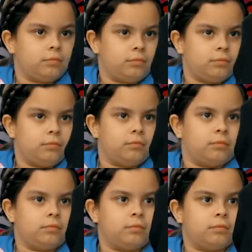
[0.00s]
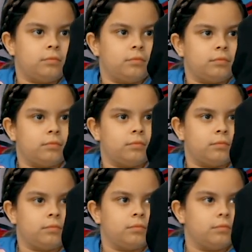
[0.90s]

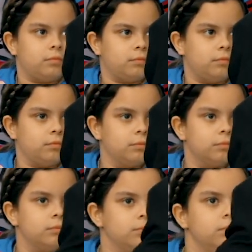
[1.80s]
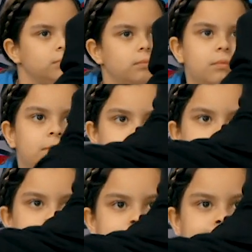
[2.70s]

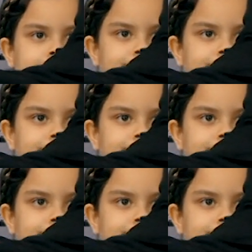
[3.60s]
(not speaking)